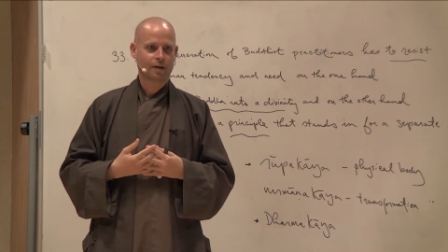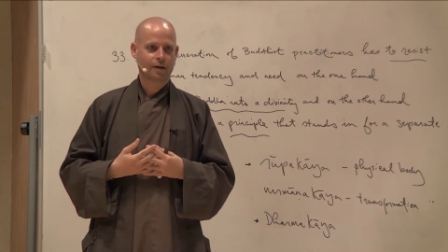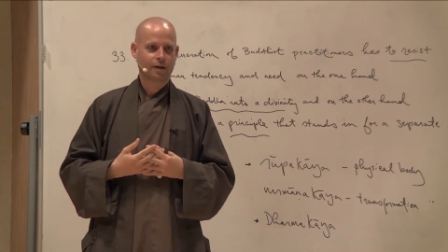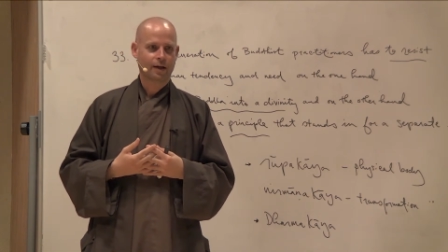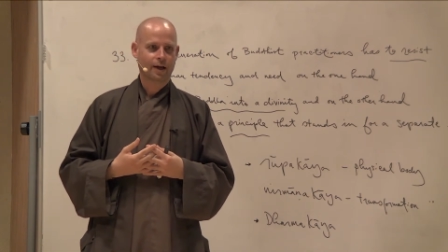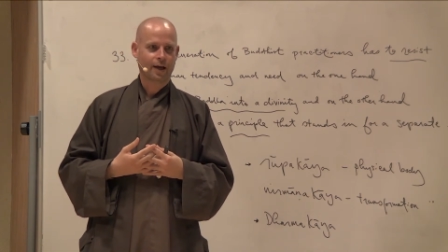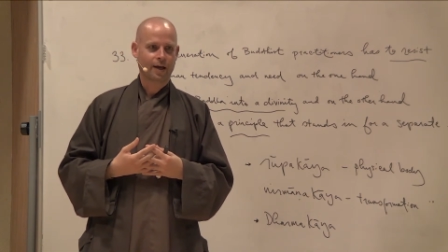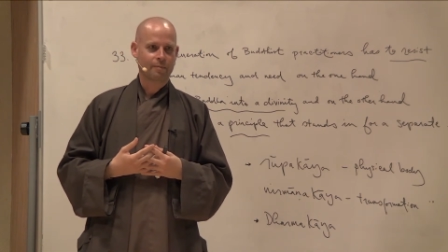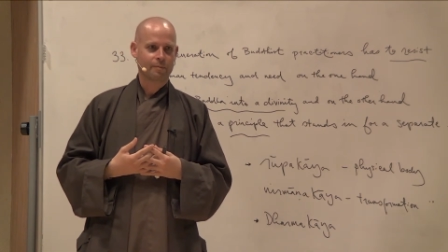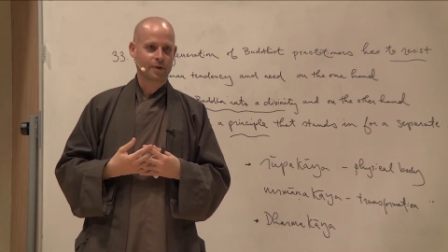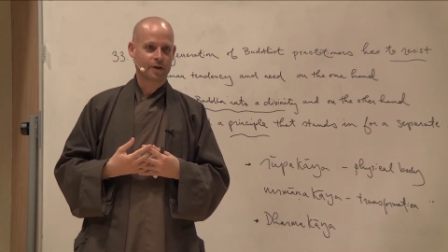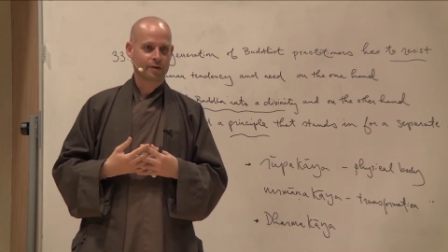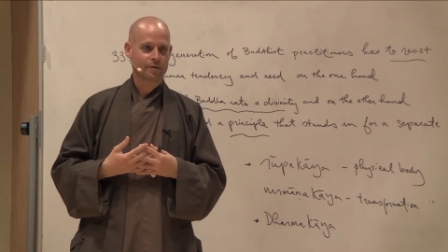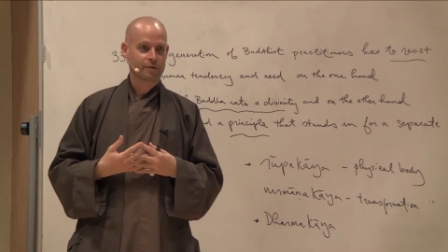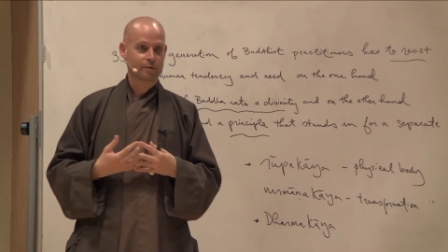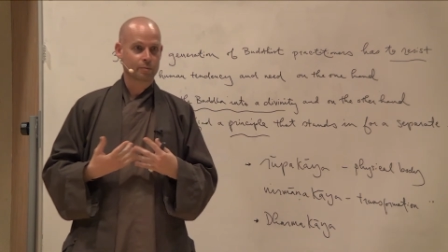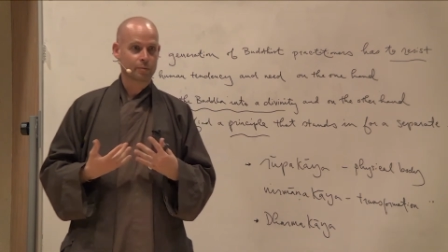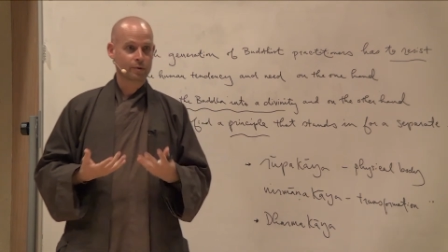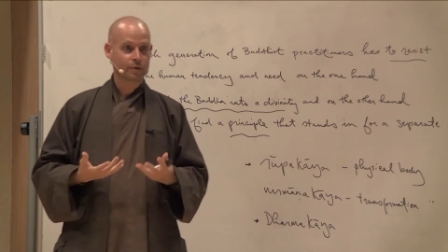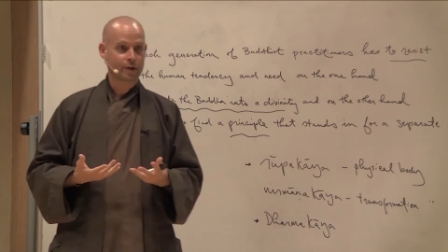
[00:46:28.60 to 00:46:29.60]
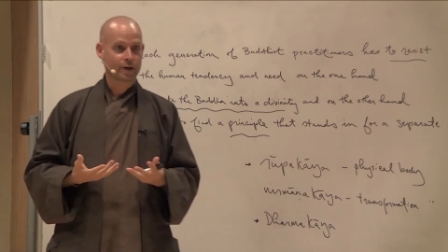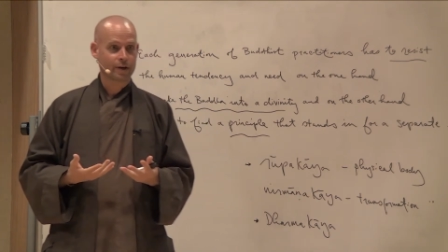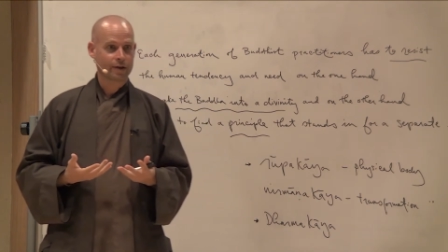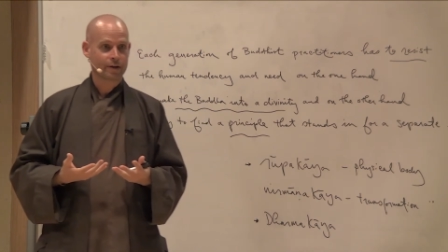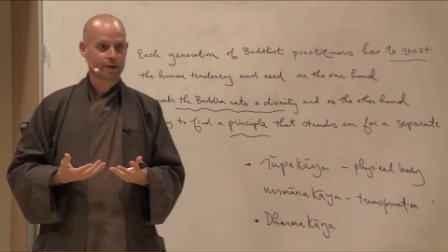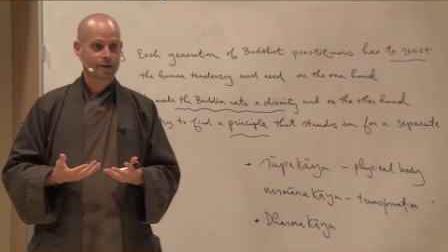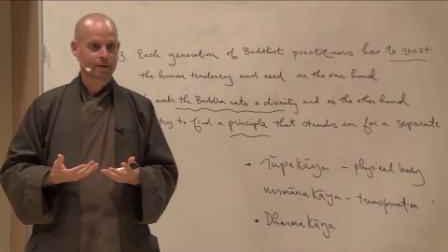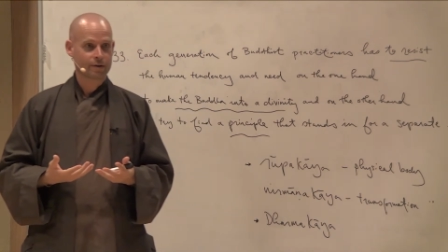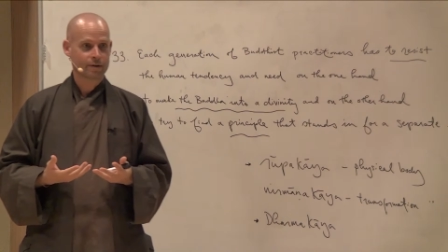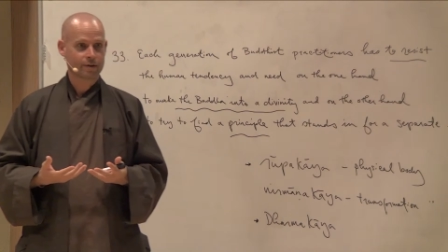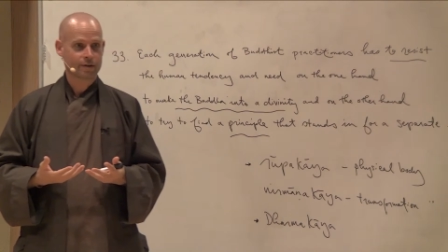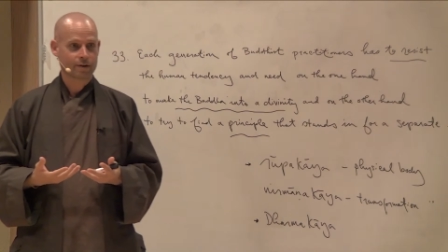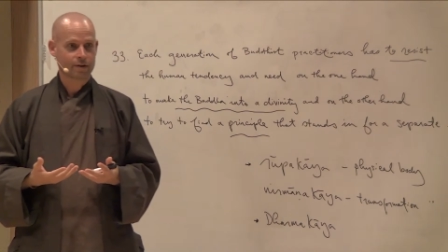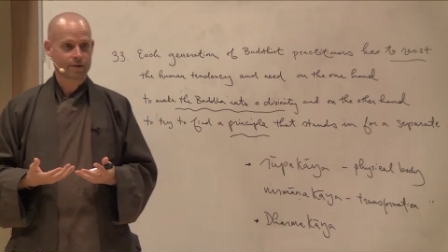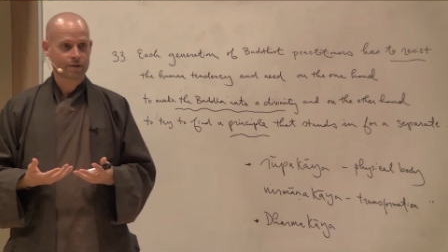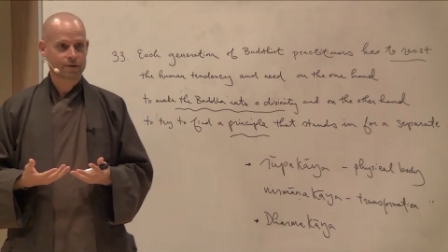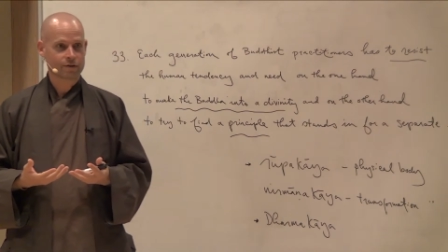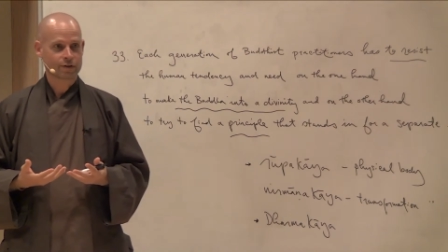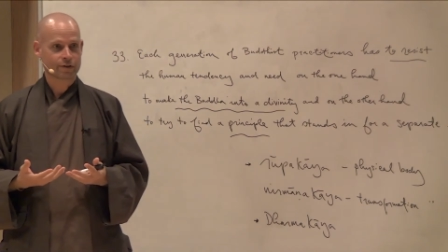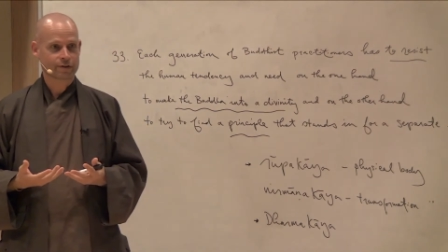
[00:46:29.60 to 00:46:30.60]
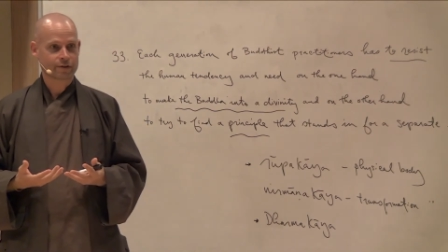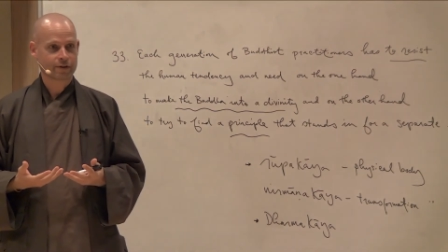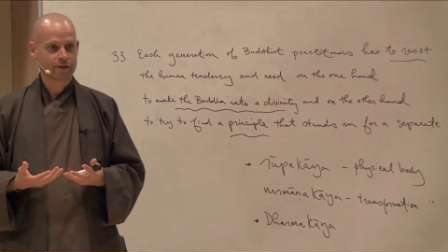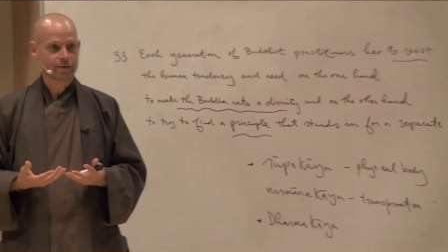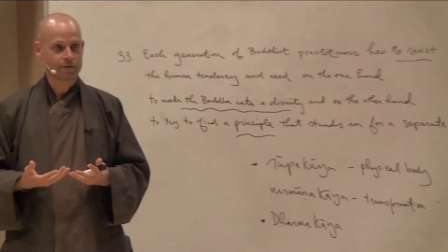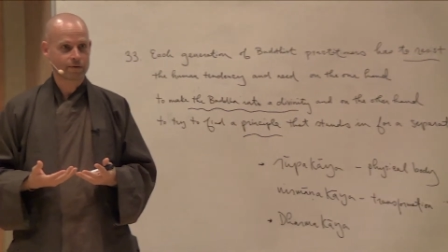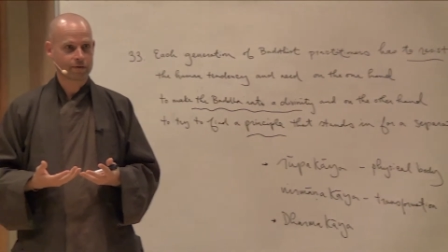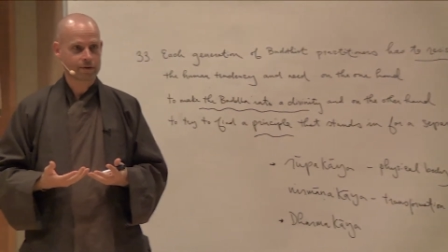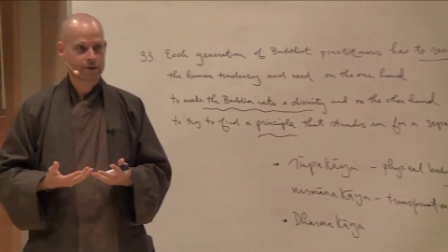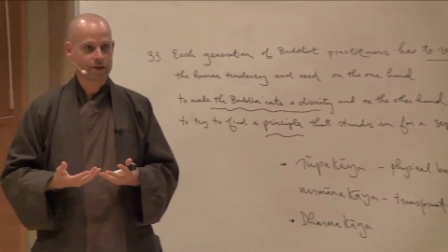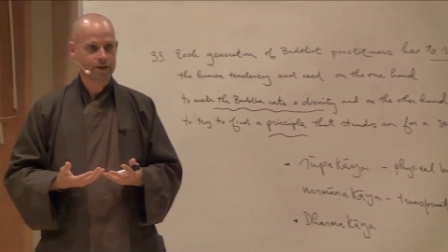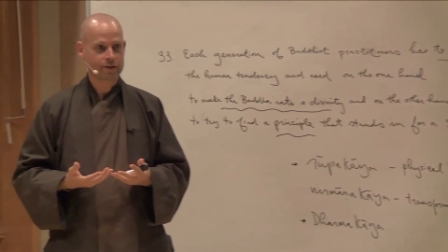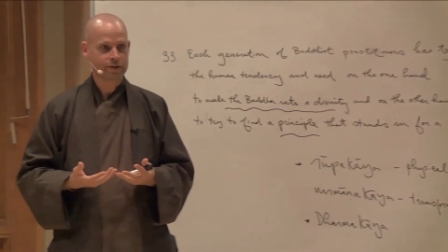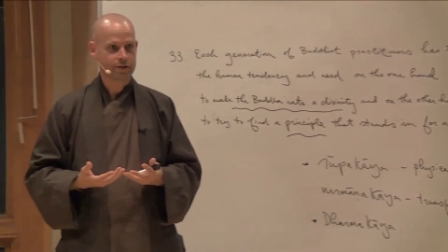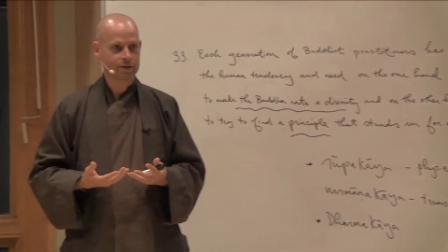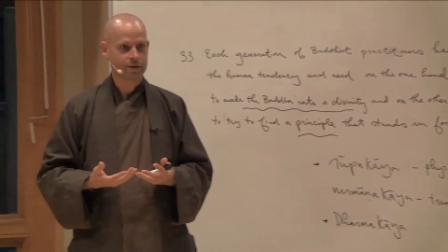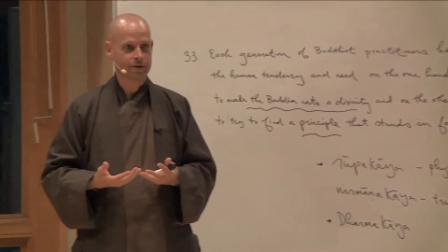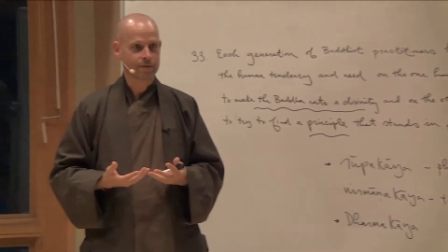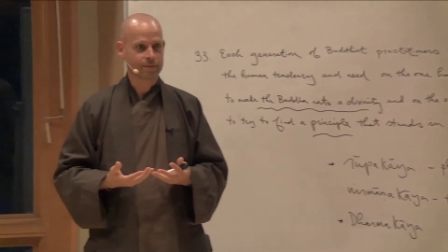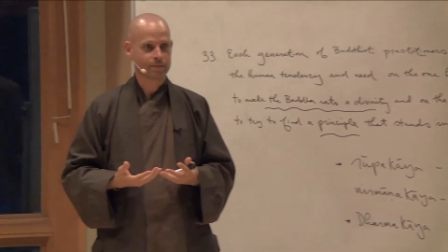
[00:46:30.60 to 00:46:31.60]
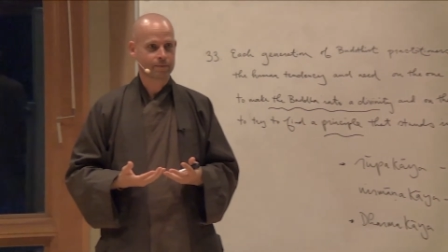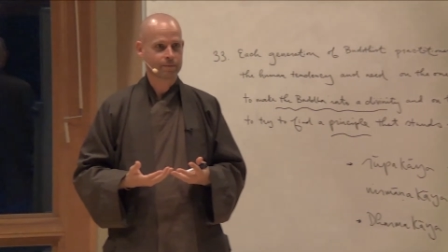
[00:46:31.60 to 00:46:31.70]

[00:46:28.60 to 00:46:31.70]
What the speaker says: And because the Buddha is such a skillful teacher,